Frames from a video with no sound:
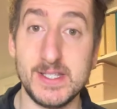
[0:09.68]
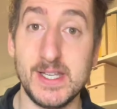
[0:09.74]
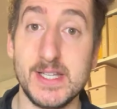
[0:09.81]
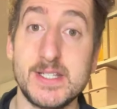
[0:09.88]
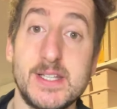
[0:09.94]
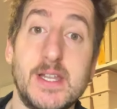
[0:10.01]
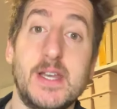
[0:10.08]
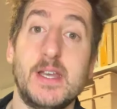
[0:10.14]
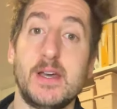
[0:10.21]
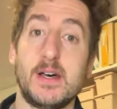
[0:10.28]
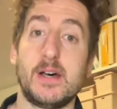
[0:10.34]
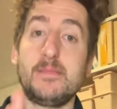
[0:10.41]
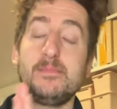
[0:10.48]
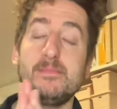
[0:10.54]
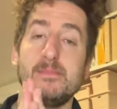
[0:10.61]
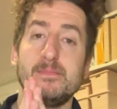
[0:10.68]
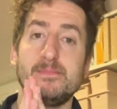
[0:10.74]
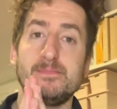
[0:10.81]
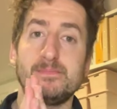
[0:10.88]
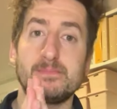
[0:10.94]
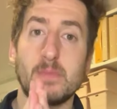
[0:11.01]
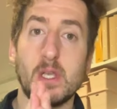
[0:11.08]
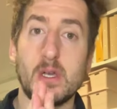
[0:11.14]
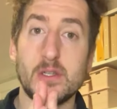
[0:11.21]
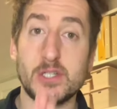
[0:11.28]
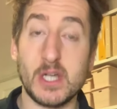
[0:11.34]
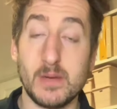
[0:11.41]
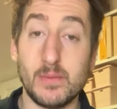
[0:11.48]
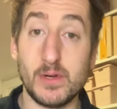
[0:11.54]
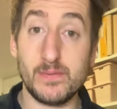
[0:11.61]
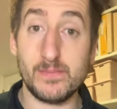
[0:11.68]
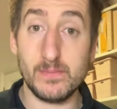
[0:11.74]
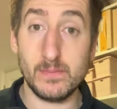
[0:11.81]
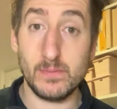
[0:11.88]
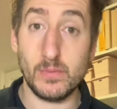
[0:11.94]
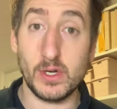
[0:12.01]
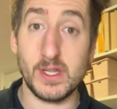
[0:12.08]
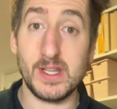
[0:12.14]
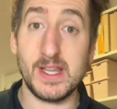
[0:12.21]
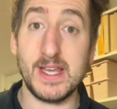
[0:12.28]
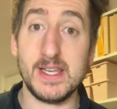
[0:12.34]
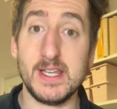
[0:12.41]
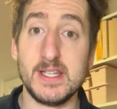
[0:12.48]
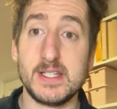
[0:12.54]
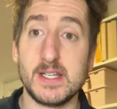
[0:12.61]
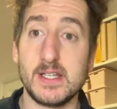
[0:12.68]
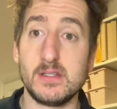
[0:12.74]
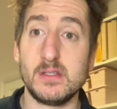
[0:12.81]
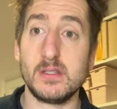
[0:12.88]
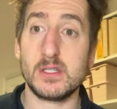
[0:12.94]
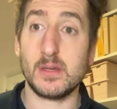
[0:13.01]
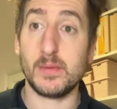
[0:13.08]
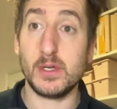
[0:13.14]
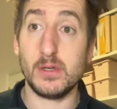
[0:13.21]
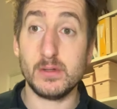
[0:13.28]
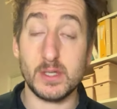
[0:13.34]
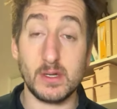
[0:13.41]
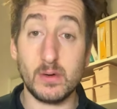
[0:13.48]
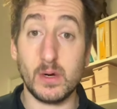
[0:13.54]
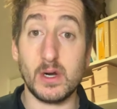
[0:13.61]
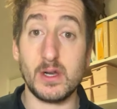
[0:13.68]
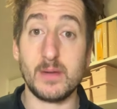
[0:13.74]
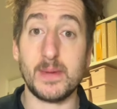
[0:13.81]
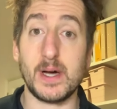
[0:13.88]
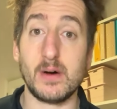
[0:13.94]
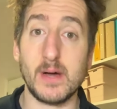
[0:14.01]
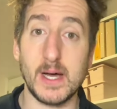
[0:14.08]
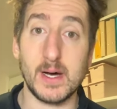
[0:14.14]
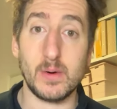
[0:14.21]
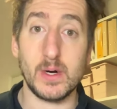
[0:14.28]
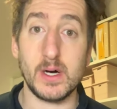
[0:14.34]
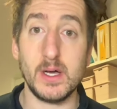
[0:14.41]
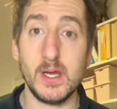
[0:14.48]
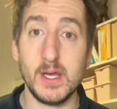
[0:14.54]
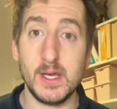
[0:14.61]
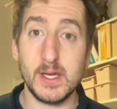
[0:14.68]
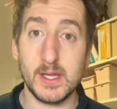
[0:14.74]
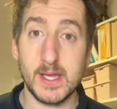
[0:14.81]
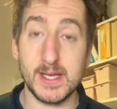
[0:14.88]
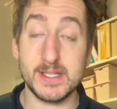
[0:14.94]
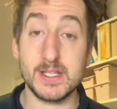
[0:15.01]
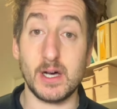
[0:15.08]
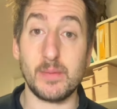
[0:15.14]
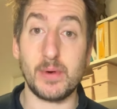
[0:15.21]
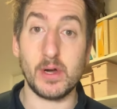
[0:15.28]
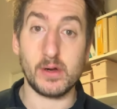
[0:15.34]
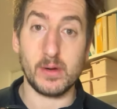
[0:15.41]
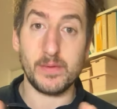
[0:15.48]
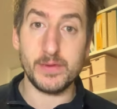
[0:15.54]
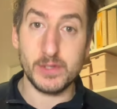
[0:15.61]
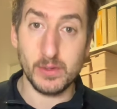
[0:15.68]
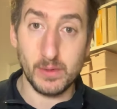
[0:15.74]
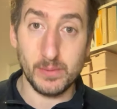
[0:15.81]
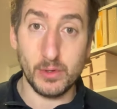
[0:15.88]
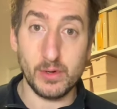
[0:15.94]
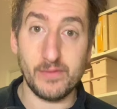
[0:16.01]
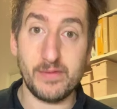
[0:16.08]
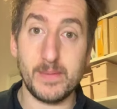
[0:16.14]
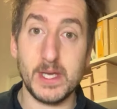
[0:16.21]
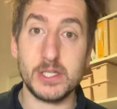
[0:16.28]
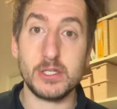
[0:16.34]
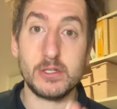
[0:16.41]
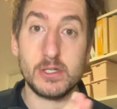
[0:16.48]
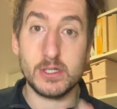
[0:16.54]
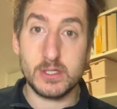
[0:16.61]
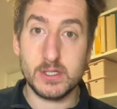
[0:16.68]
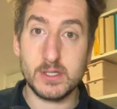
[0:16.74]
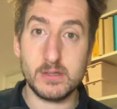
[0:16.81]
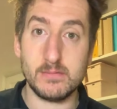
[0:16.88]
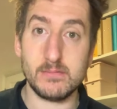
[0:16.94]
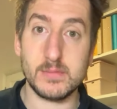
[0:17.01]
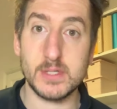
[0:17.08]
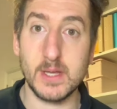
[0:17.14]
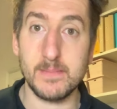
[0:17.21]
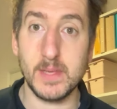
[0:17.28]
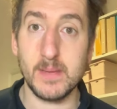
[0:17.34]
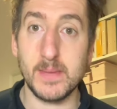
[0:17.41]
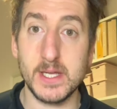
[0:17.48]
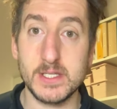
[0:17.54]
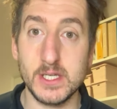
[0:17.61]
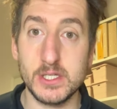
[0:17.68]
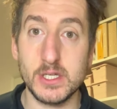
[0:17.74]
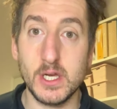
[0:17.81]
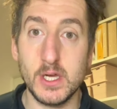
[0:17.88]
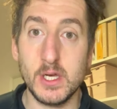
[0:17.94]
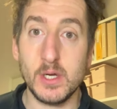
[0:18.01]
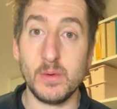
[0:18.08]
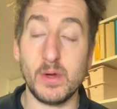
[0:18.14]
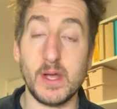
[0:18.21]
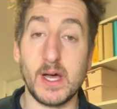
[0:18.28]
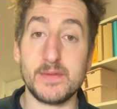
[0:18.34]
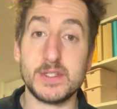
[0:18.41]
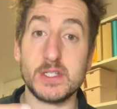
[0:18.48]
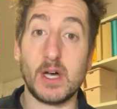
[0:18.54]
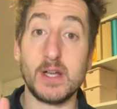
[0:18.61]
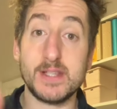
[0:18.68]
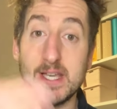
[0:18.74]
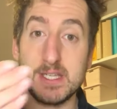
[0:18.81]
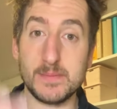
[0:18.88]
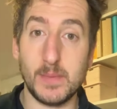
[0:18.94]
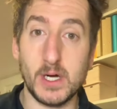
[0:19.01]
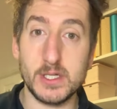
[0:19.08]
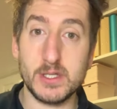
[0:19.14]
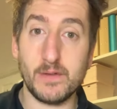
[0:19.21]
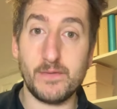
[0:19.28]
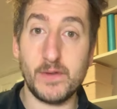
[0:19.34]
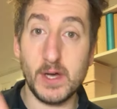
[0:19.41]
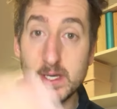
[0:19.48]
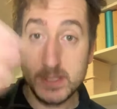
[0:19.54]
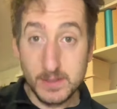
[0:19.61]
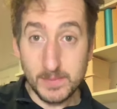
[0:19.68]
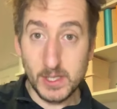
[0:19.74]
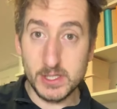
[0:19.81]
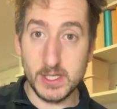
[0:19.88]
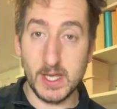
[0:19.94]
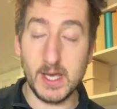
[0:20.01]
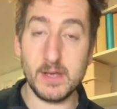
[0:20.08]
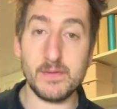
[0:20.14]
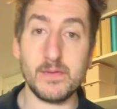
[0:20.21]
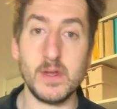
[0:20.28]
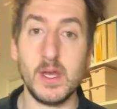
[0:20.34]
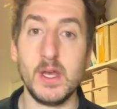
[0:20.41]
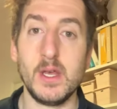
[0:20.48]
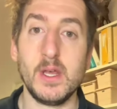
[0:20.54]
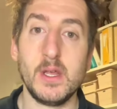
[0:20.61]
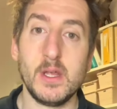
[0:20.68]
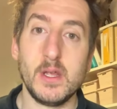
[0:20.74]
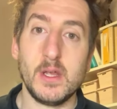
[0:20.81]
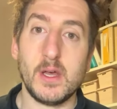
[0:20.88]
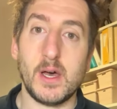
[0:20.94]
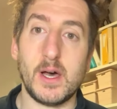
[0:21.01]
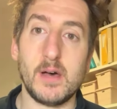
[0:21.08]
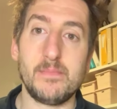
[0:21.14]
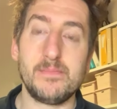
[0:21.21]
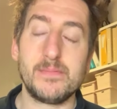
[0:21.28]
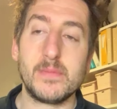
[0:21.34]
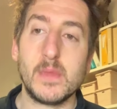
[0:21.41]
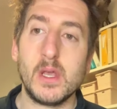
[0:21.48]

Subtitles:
yesterday. I was chatting with one of the ladies and someone who's inquiring about our Kickstart program. If you do want more information, just send me a message. We have start dates March the 1st and March the 8th.